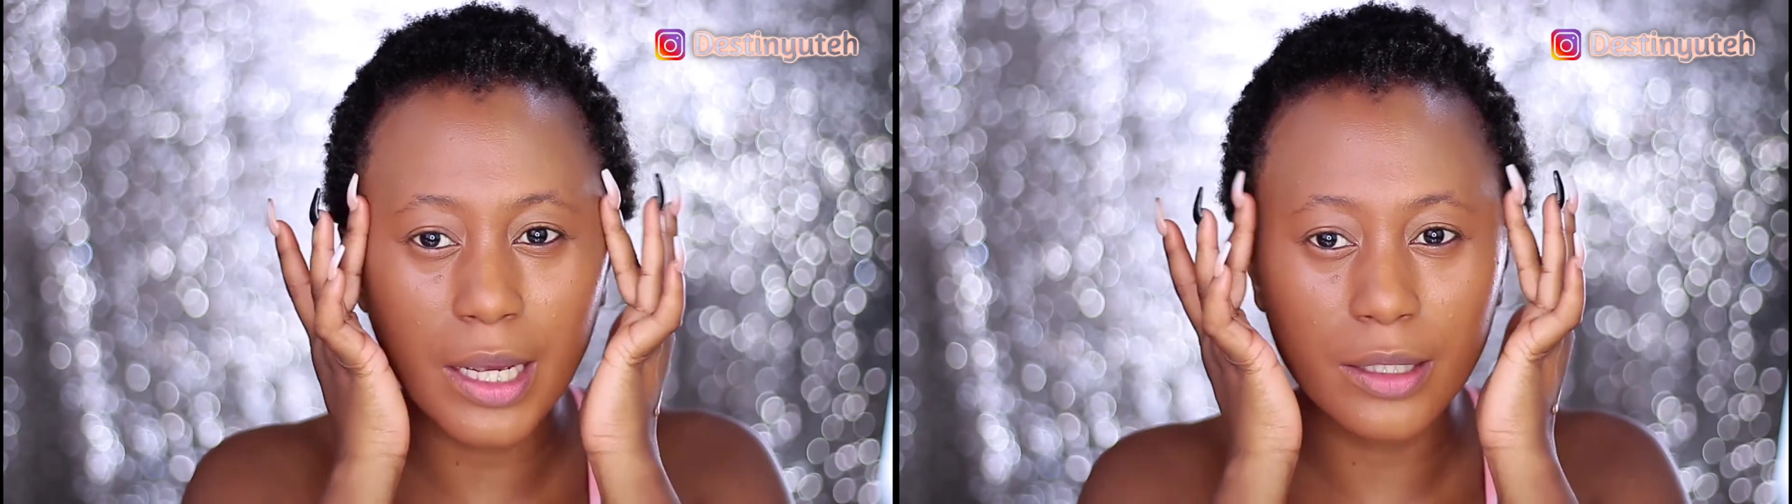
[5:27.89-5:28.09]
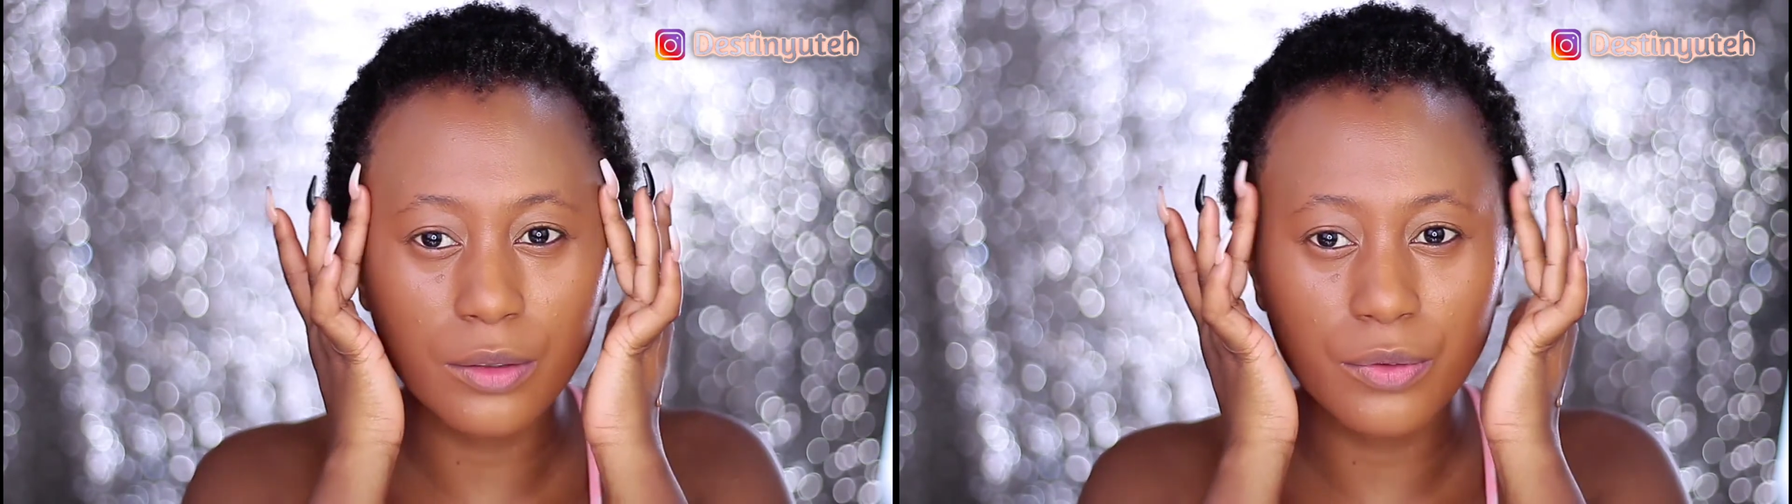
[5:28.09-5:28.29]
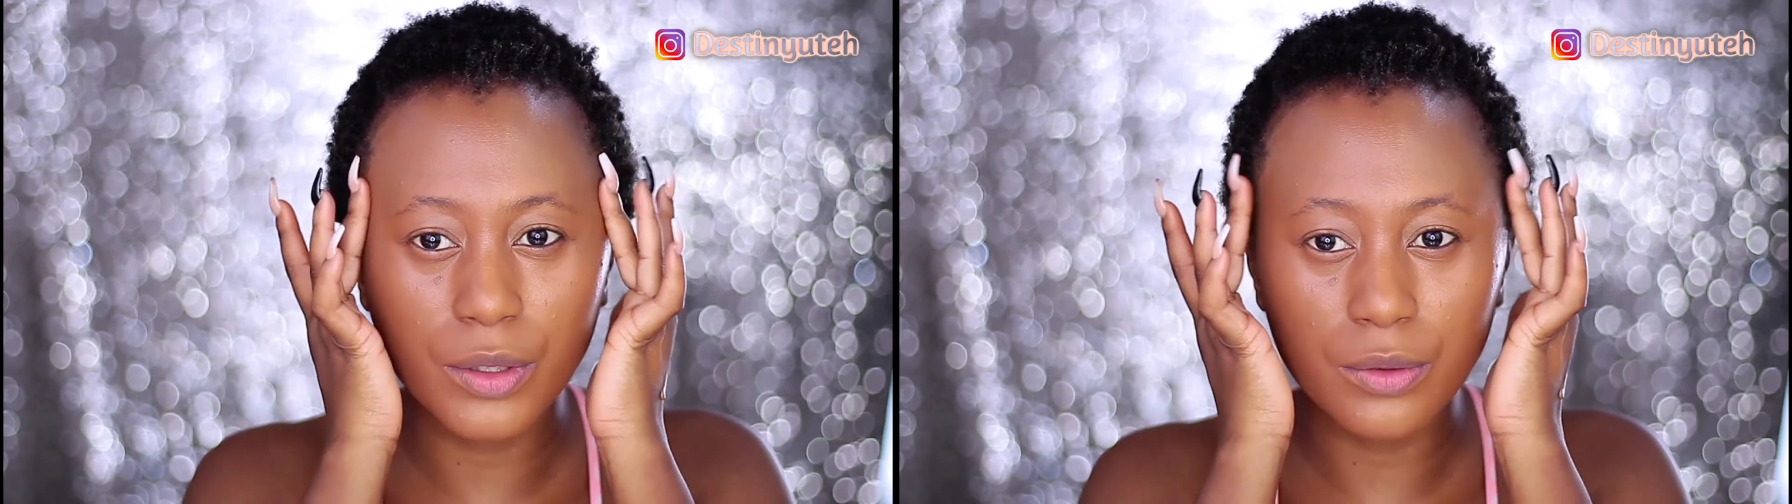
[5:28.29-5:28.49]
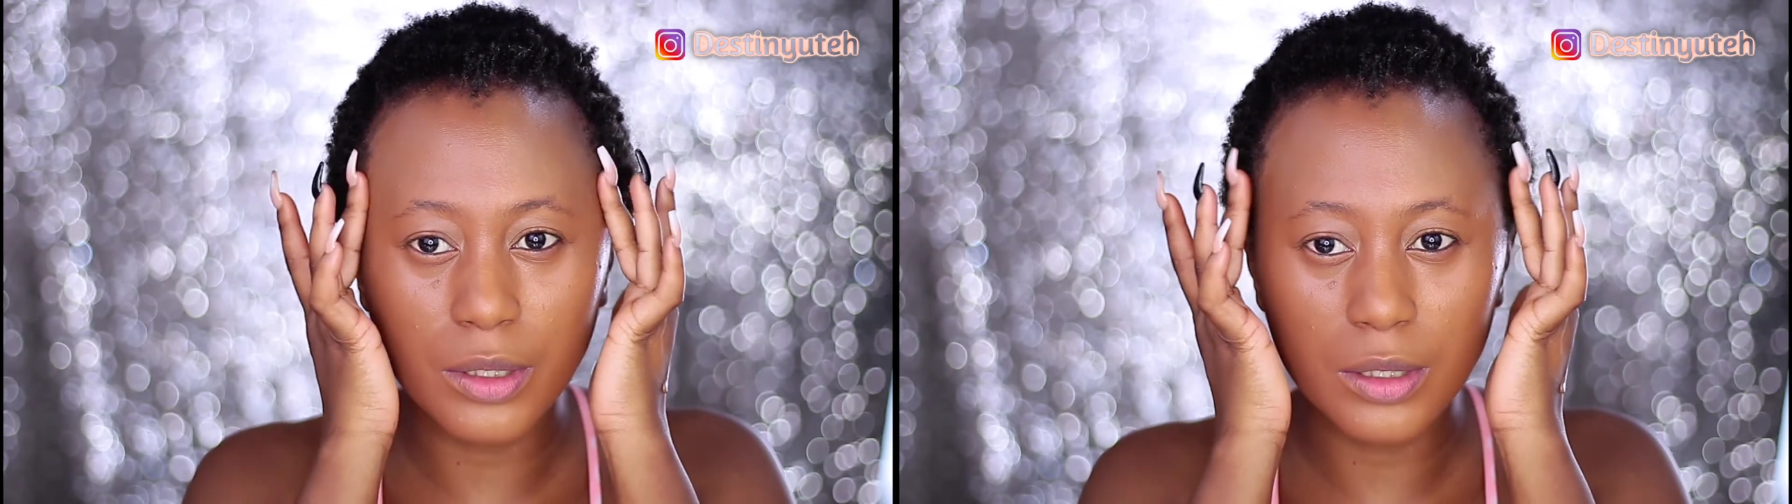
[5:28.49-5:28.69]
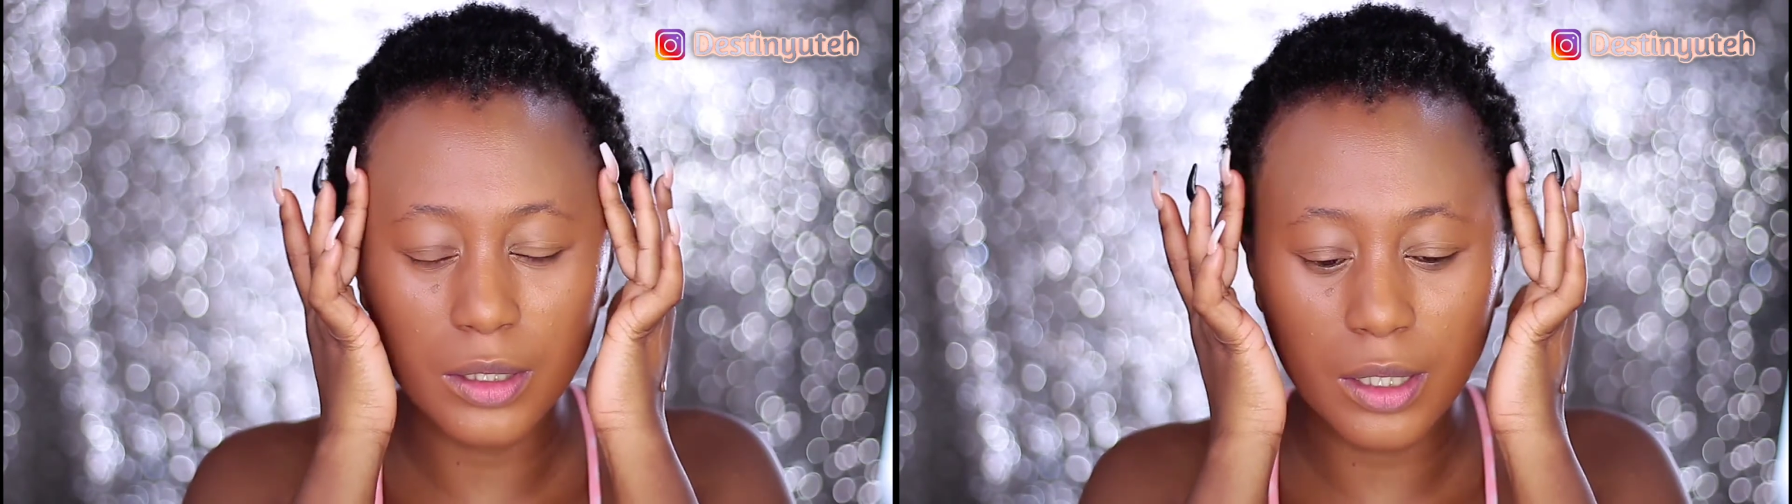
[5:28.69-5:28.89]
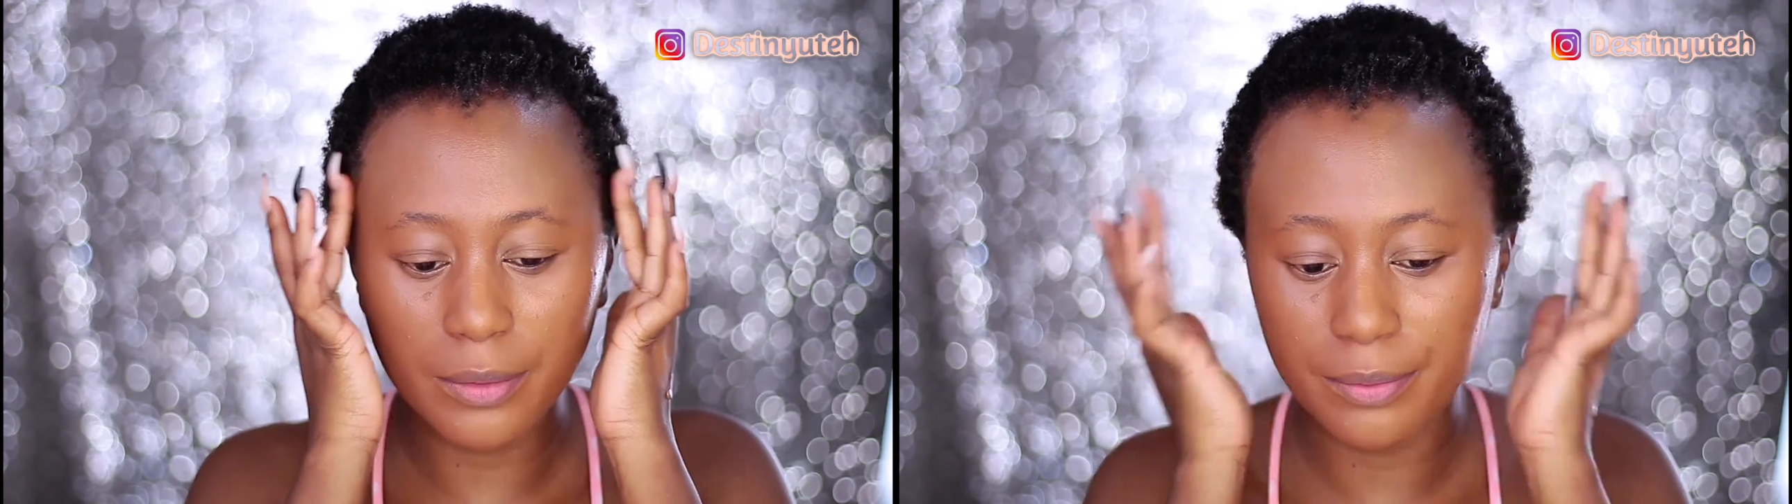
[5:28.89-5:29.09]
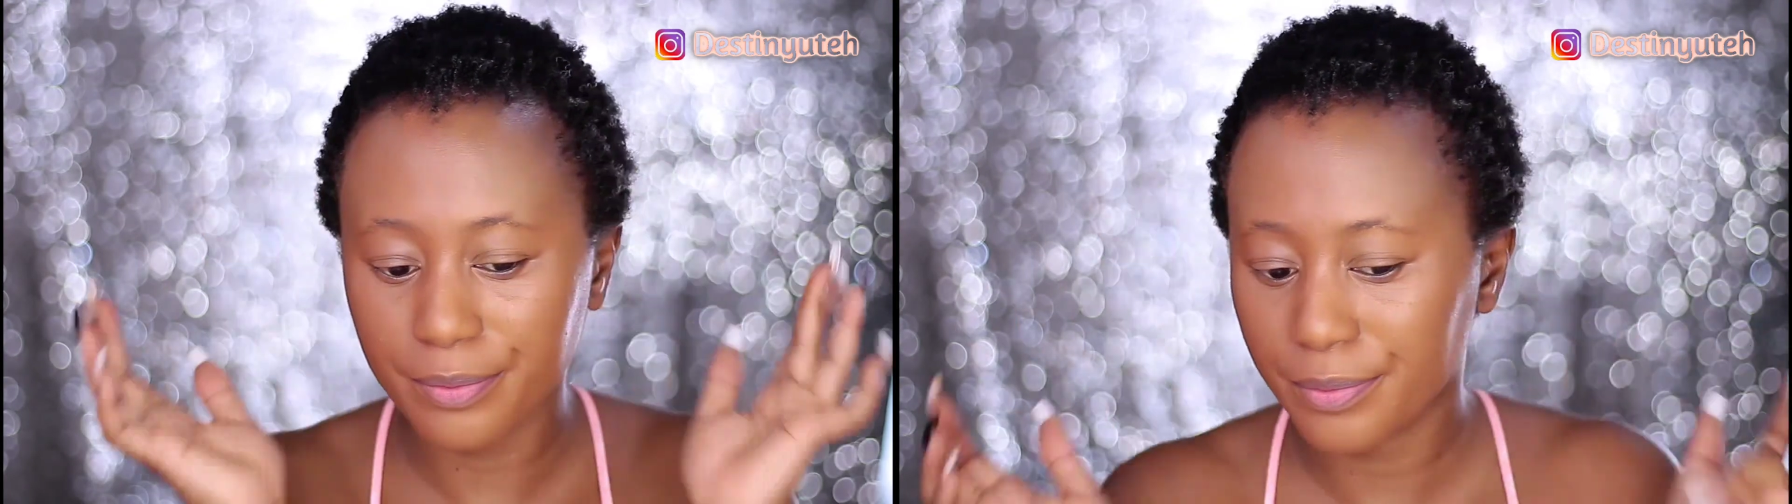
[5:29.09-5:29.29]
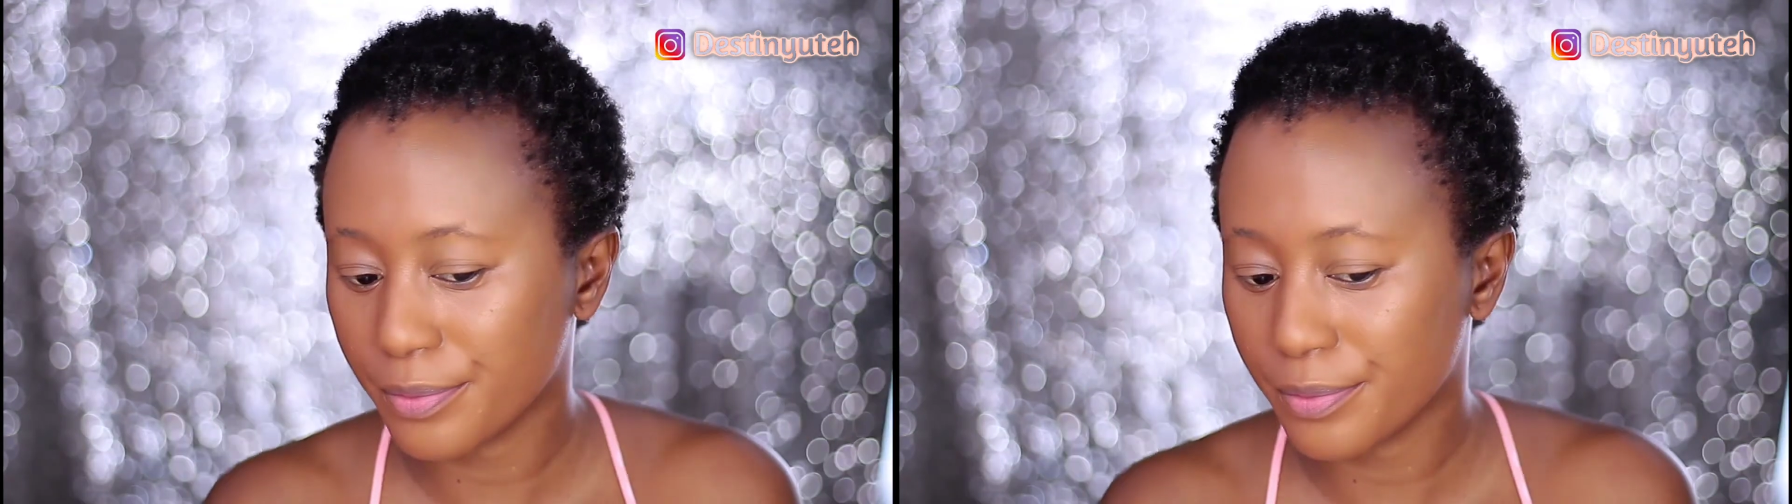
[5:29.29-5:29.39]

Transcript: kind of feel the same.